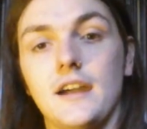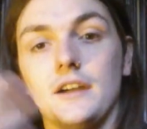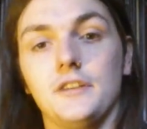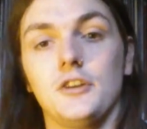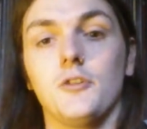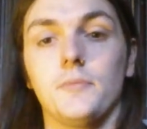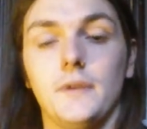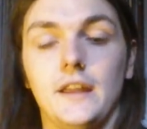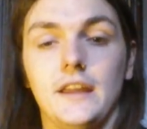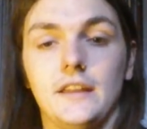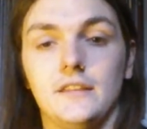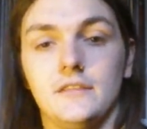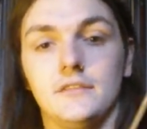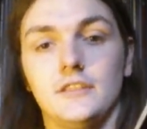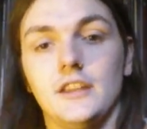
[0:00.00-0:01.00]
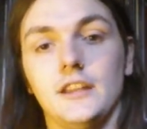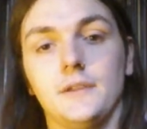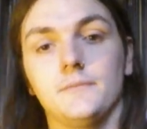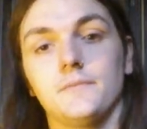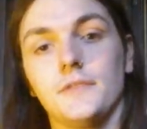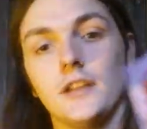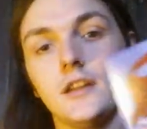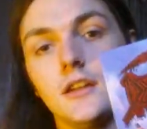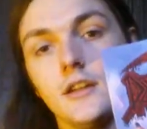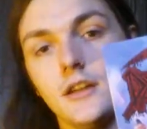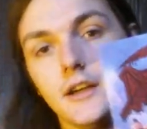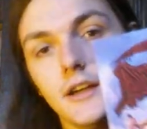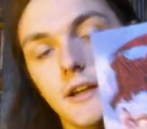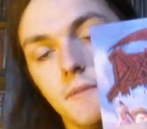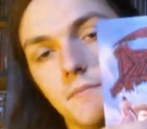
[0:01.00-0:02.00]
out and open it, and, you know.
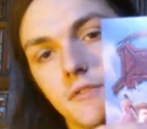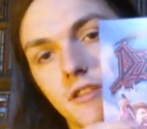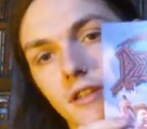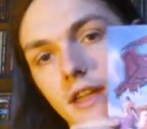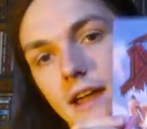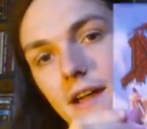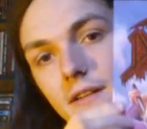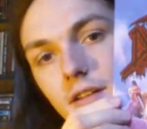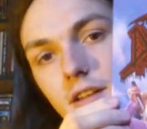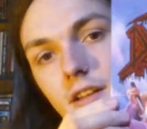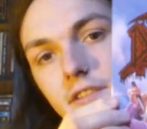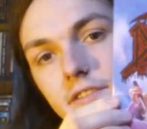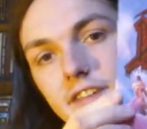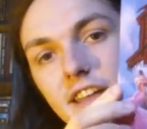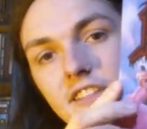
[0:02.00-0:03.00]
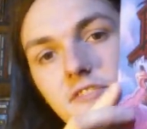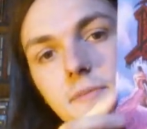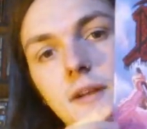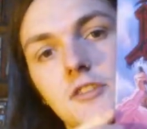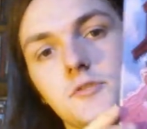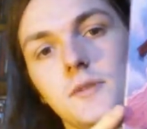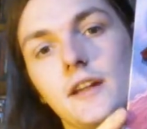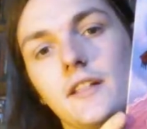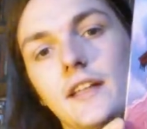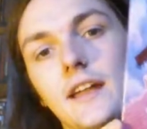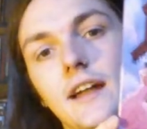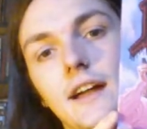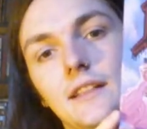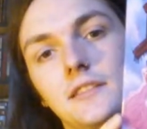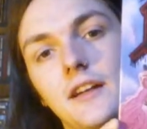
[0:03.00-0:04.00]
Um, so yeah, Death, Spiritual
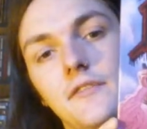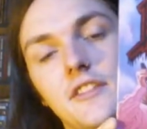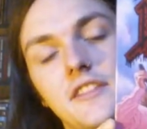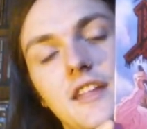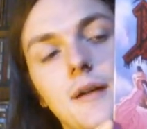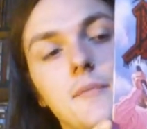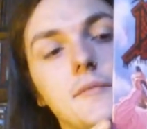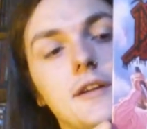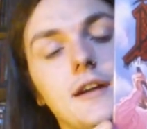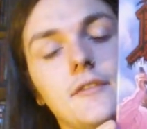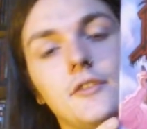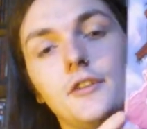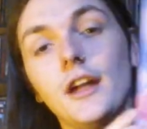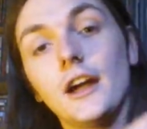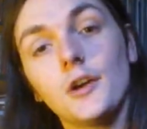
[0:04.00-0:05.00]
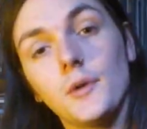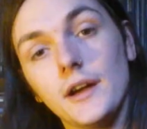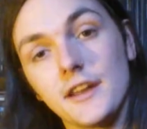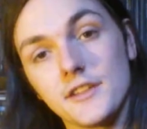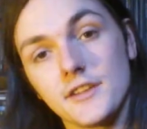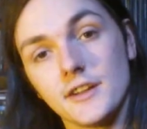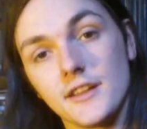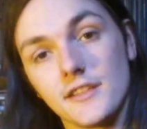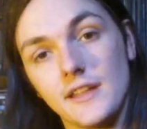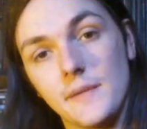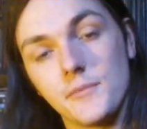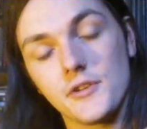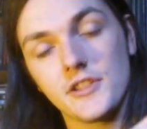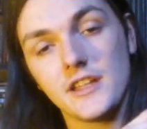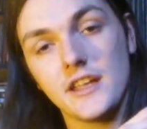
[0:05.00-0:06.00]
Healing, I love this album cover. Not quite as good as
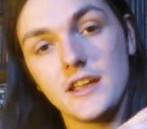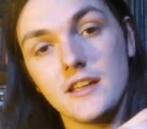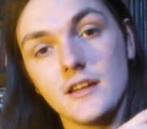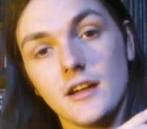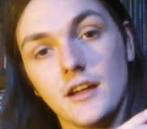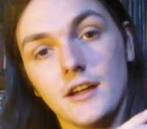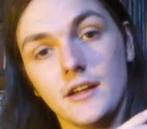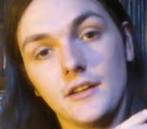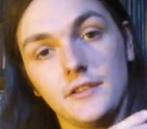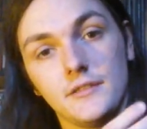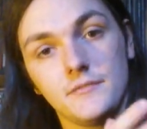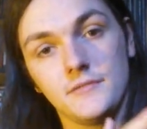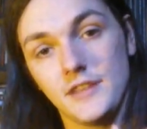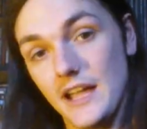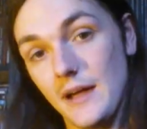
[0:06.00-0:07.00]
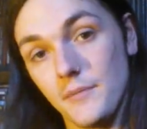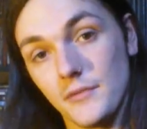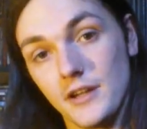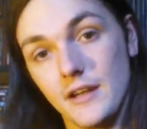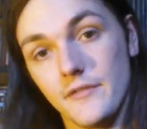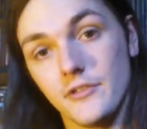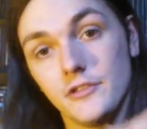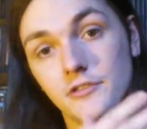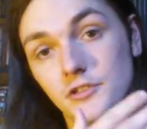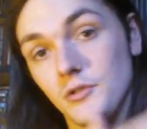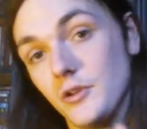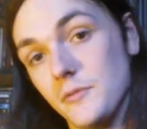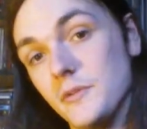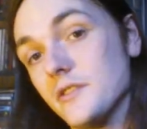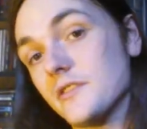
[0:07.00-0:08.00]
Leprosy, uh, the album cover,
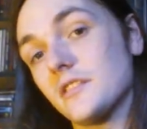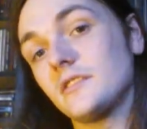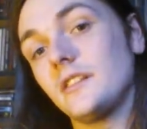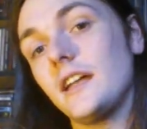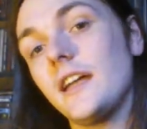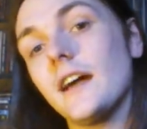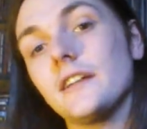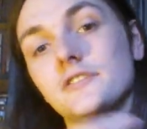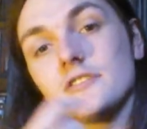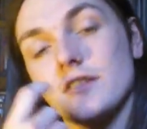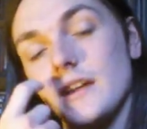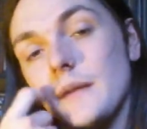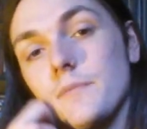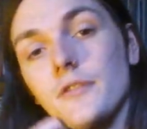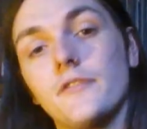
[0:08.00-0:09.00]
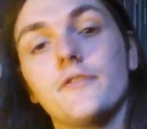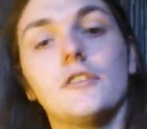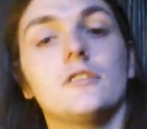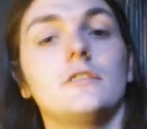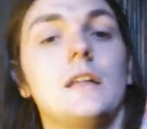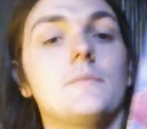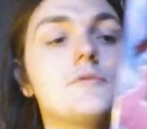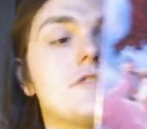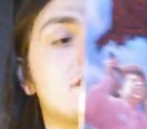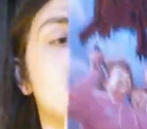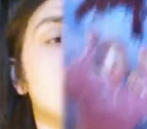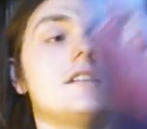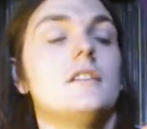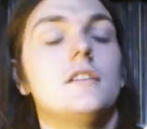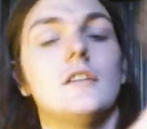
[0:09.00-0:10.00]
nor musically, I just, I prefer
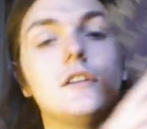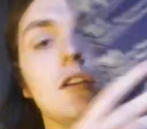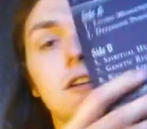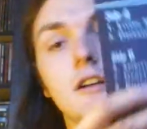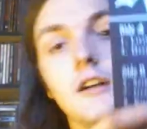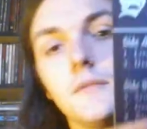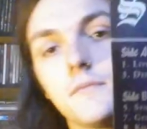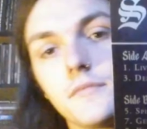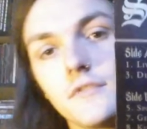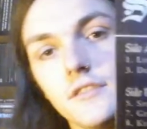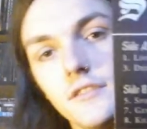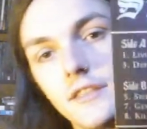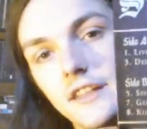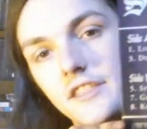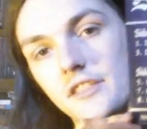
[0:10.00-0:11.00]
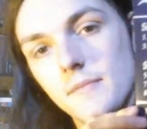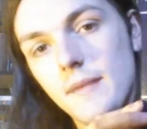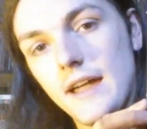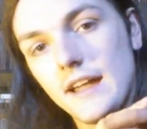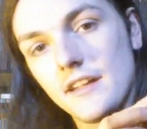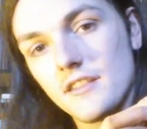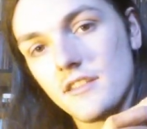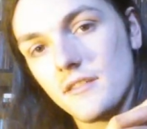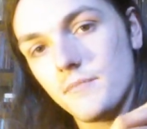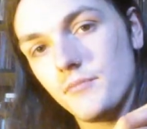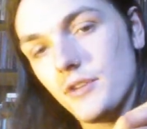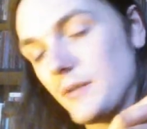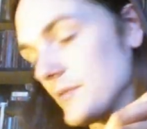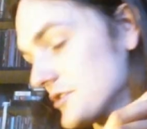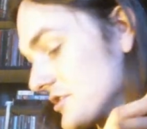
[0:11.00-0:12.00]
Leprosy. Um, that's the back. It's
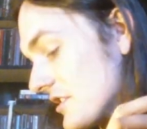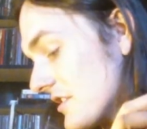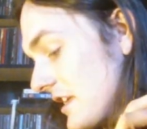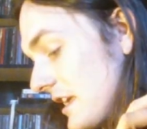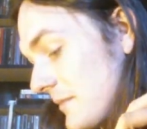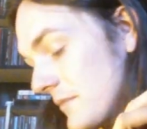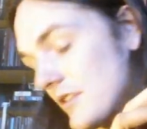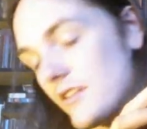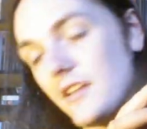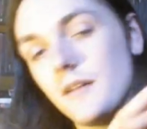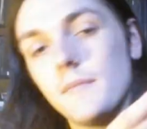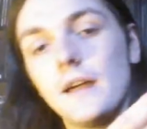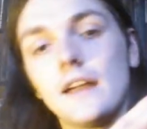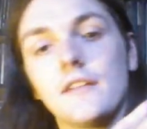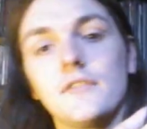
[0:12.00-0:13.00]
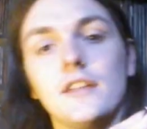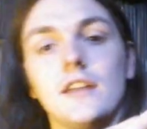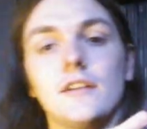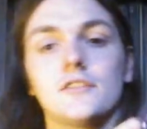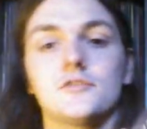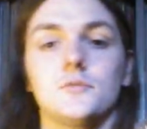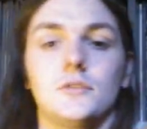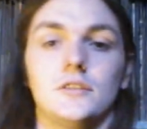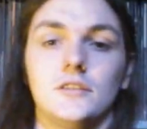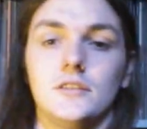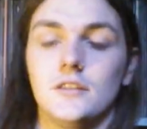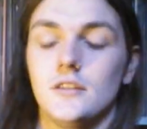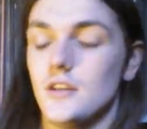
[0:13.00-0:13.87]
pretty much the same as the uh, back of the actual